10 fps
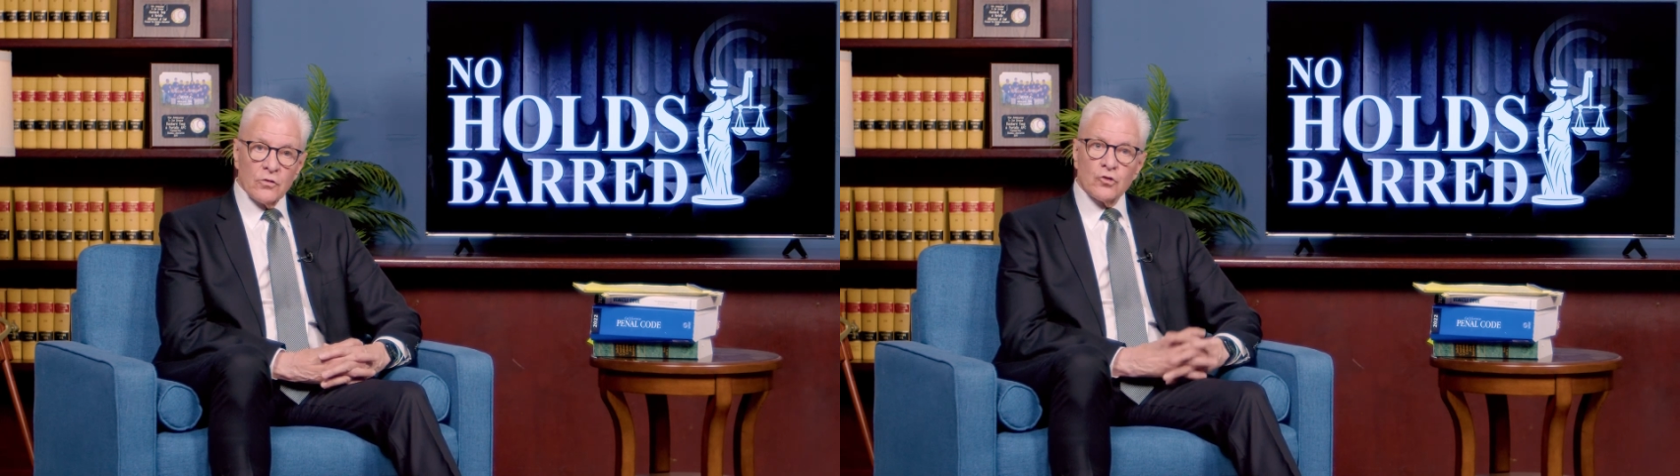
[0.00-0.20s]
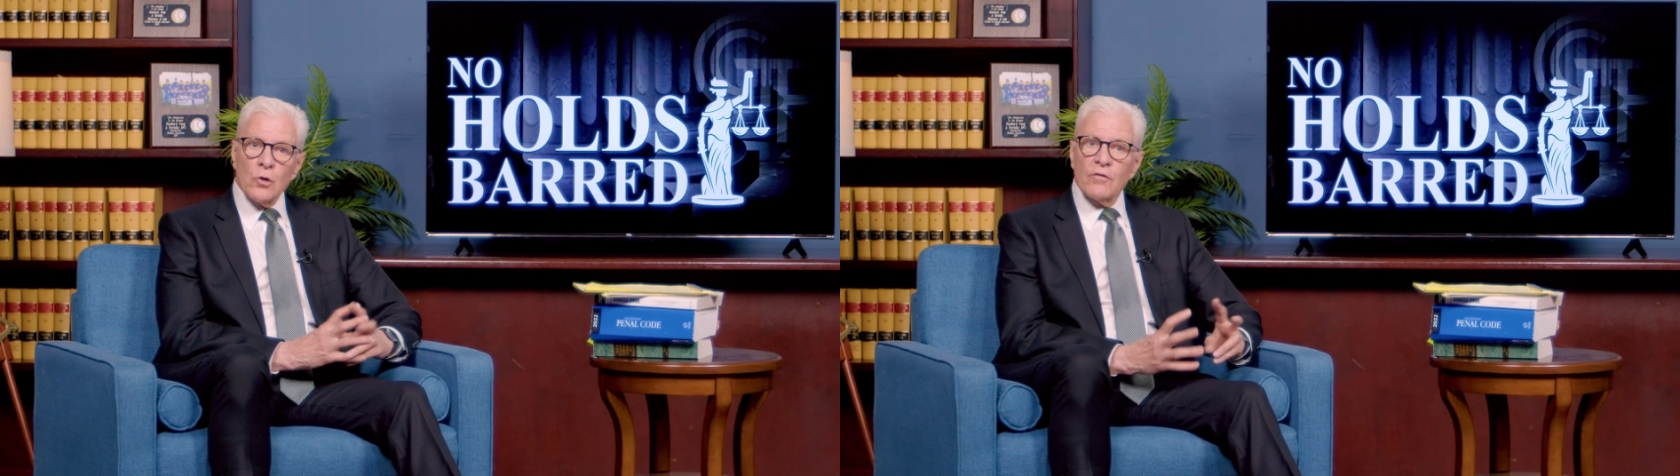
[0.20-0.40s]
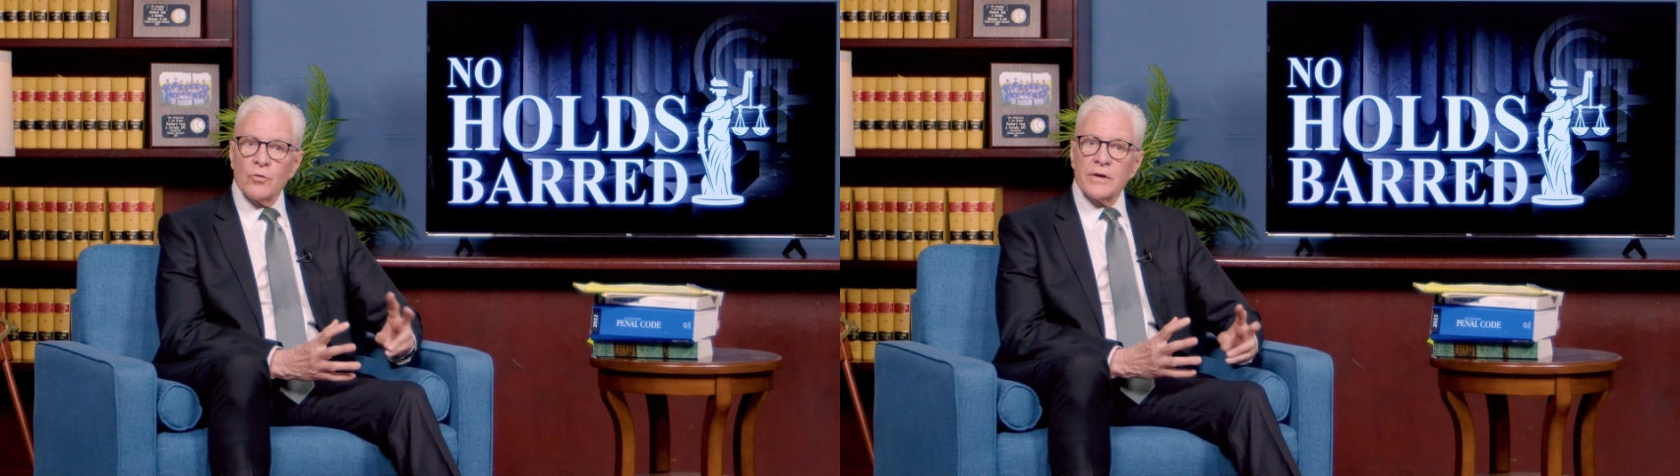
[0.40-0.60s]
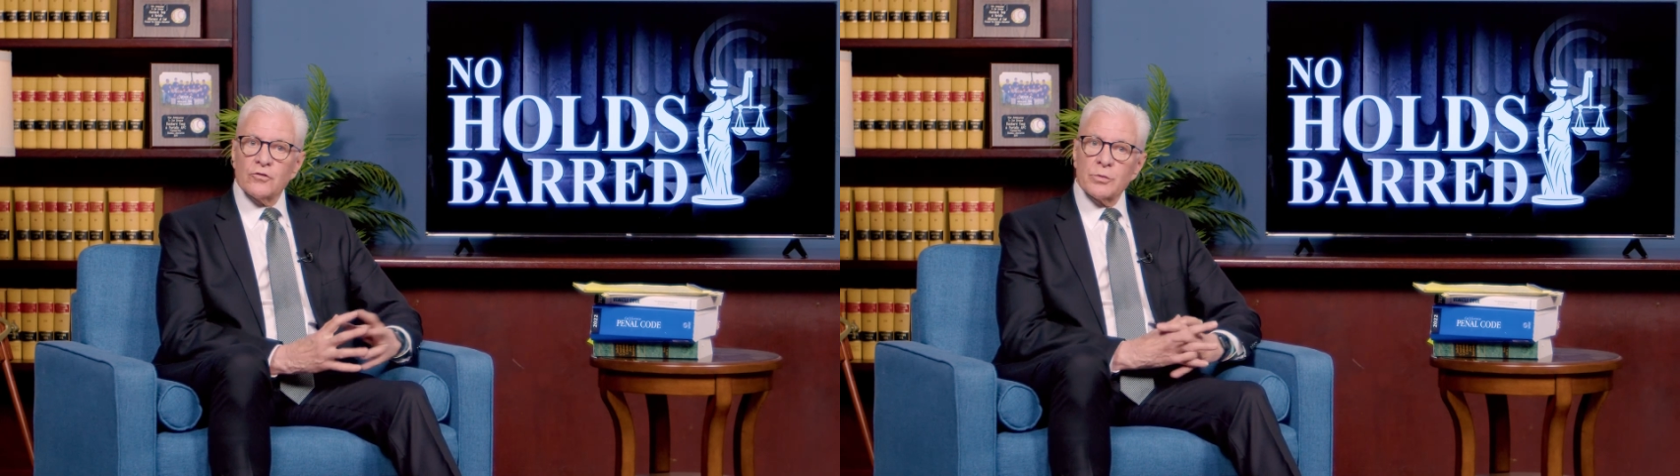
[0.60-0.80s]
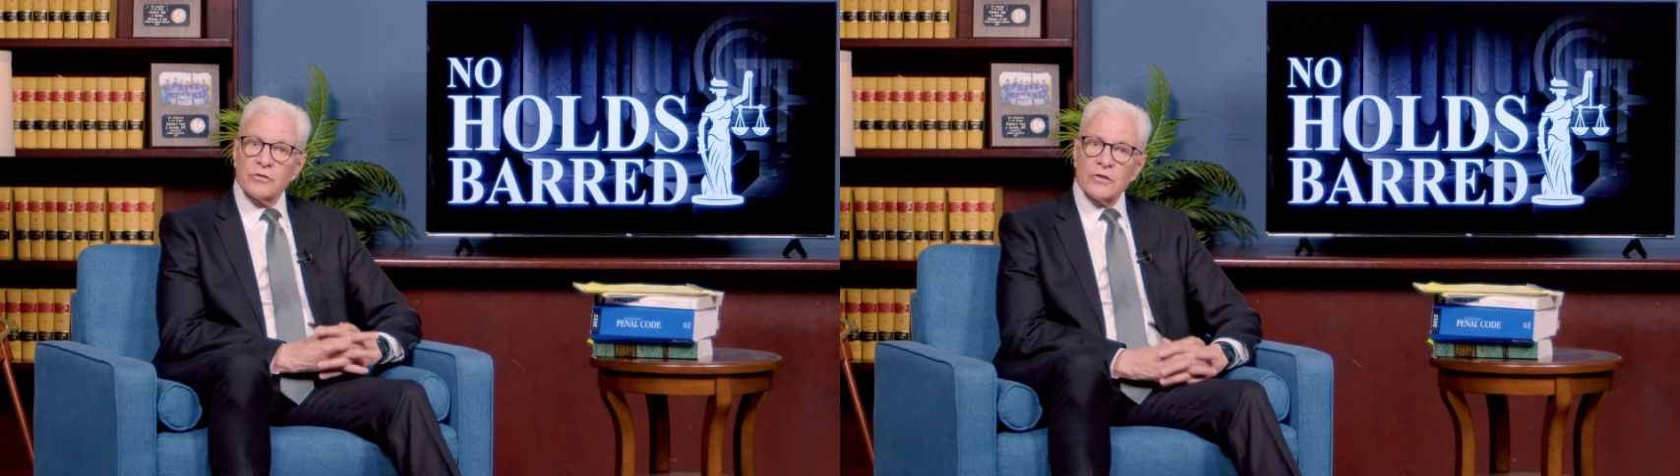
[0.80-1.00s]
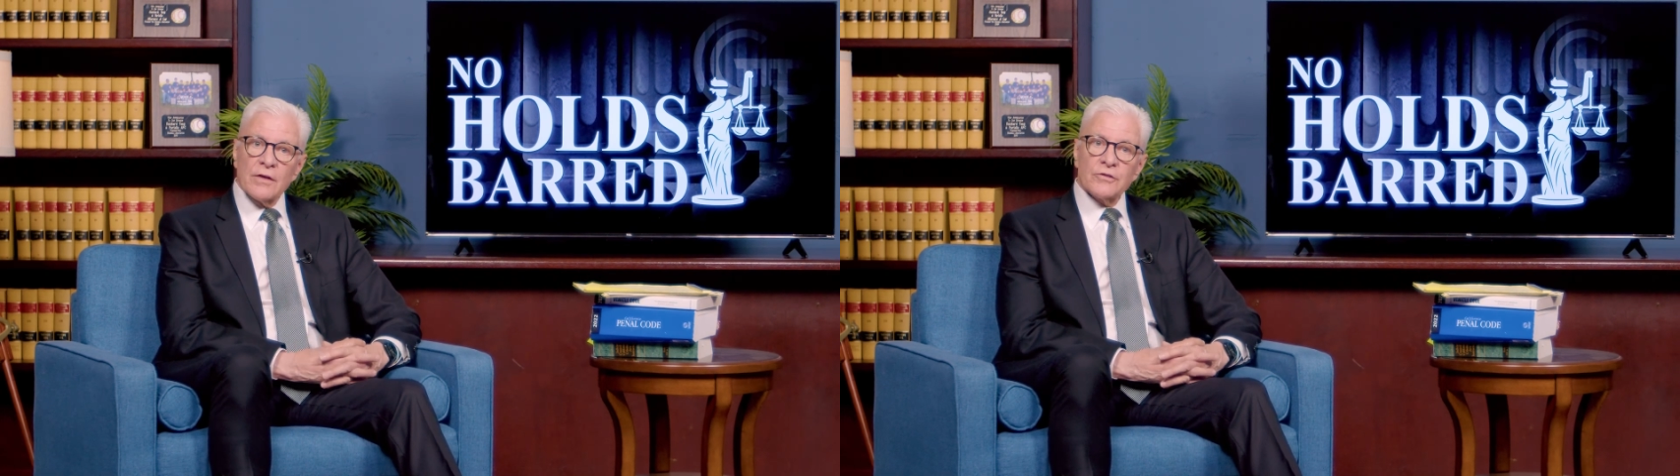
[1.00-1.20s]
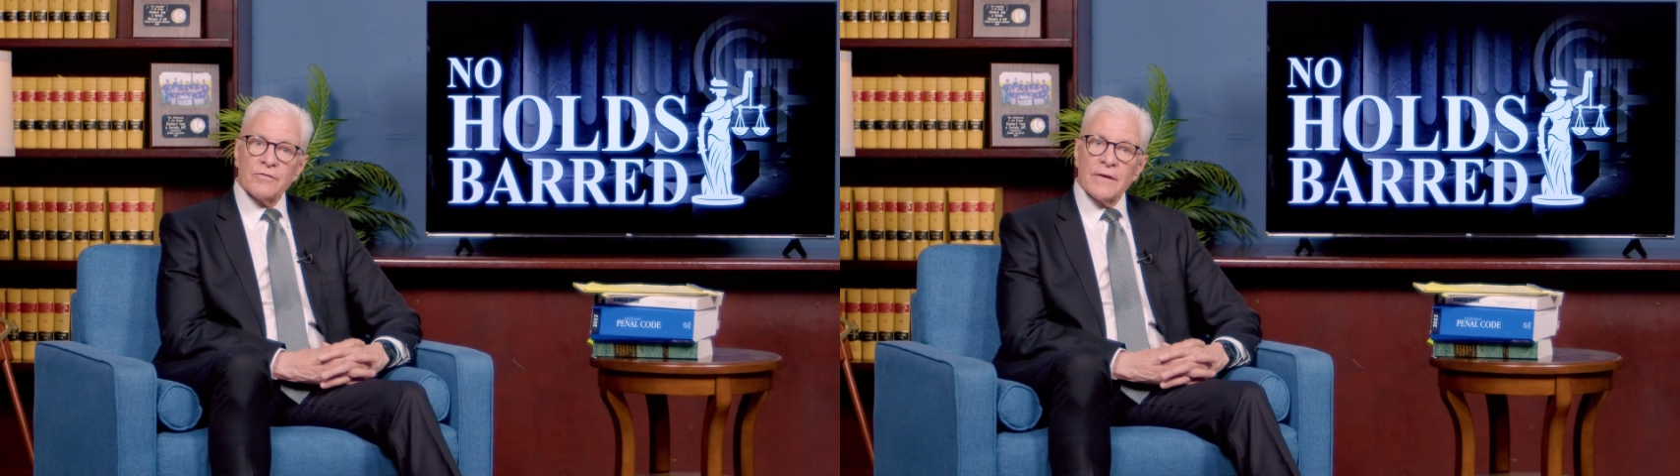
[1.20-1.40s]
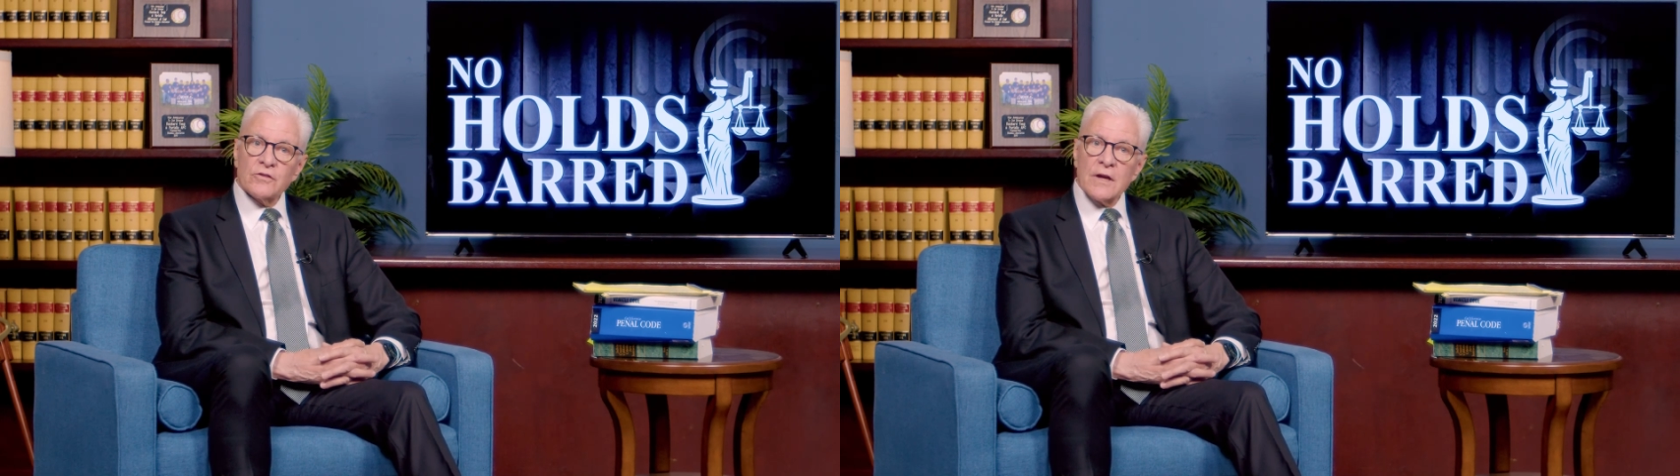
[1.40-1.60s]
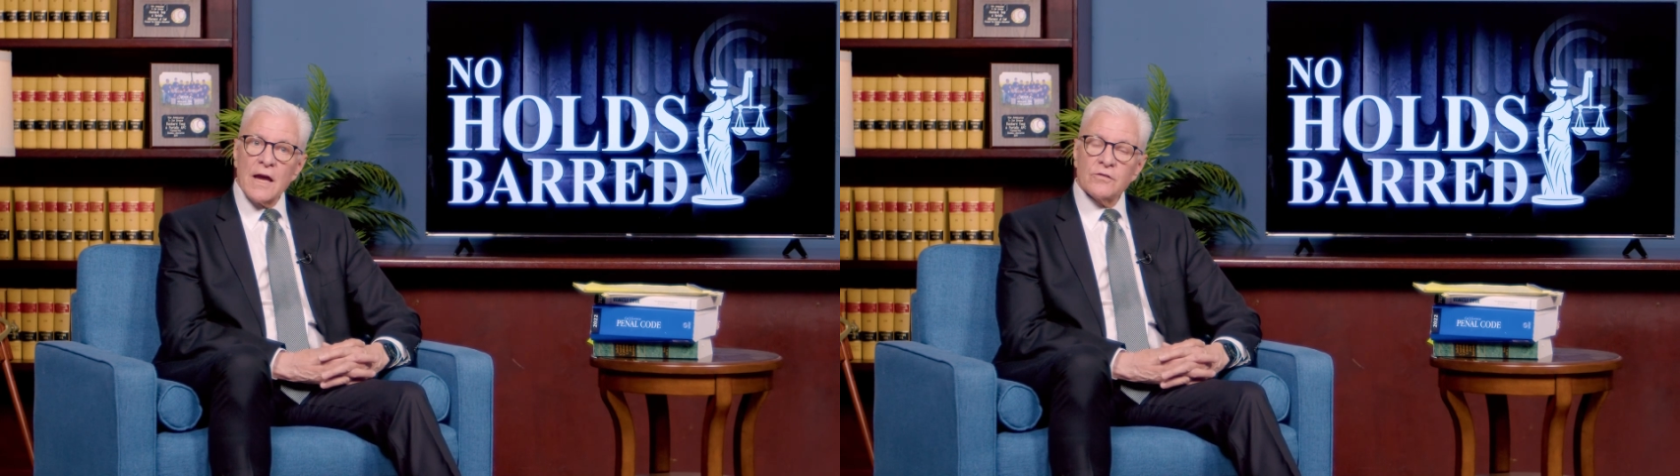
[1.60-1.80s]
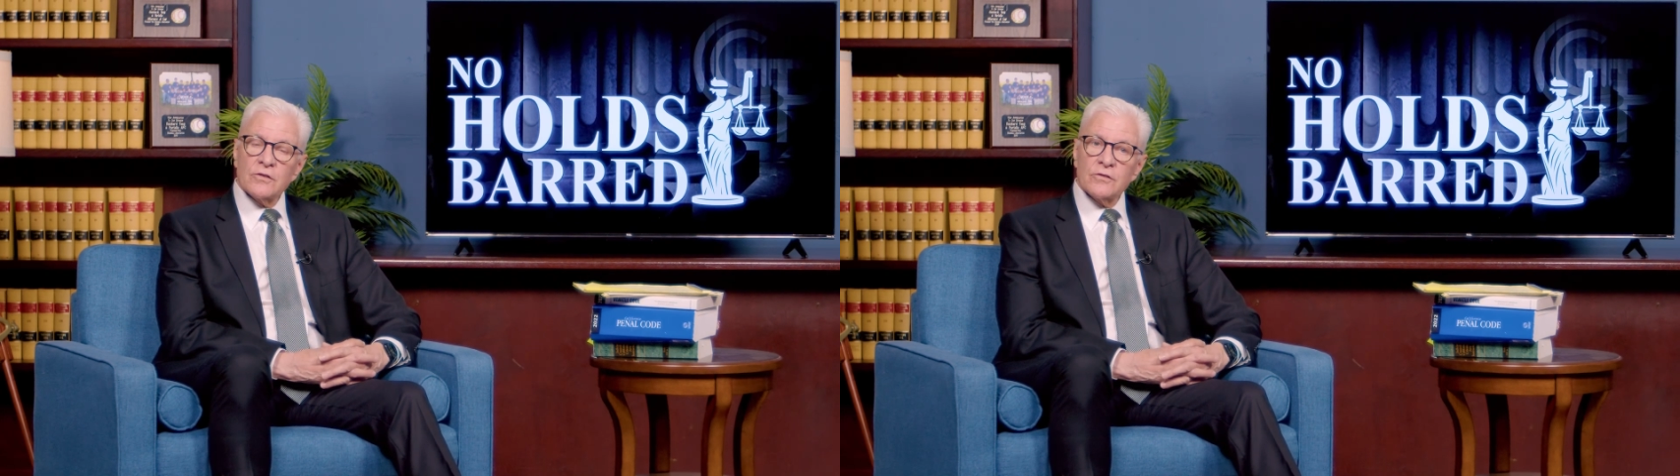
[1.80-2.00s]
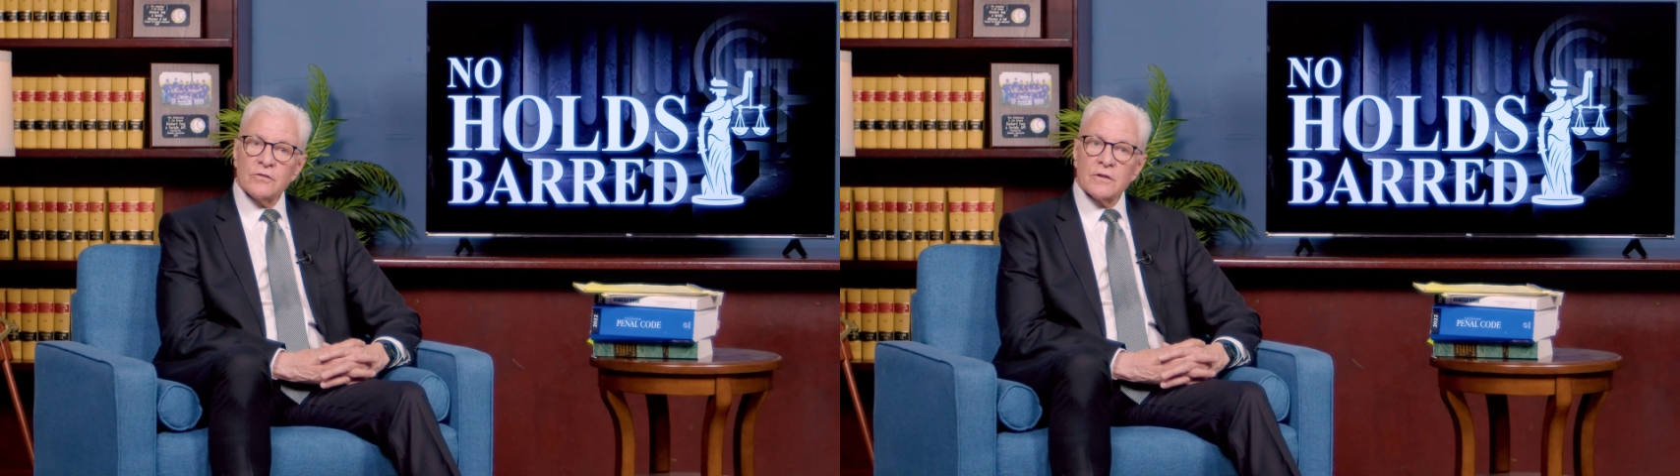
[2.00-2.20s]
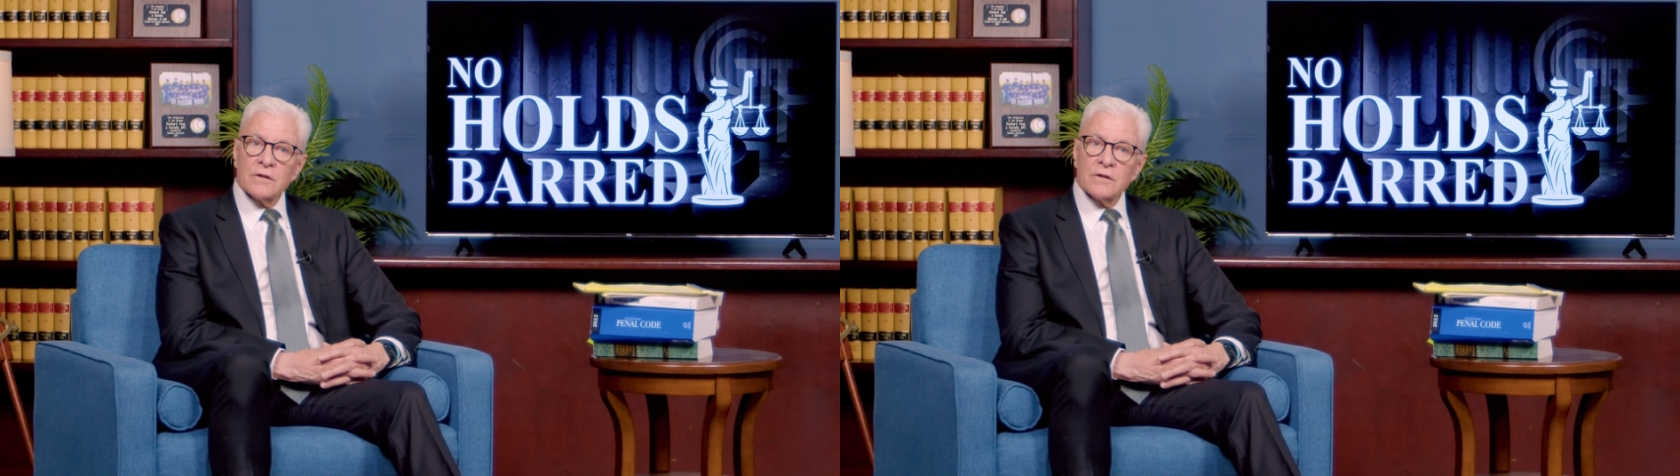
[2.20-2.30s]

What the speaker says: 2 of which were self-defense cases,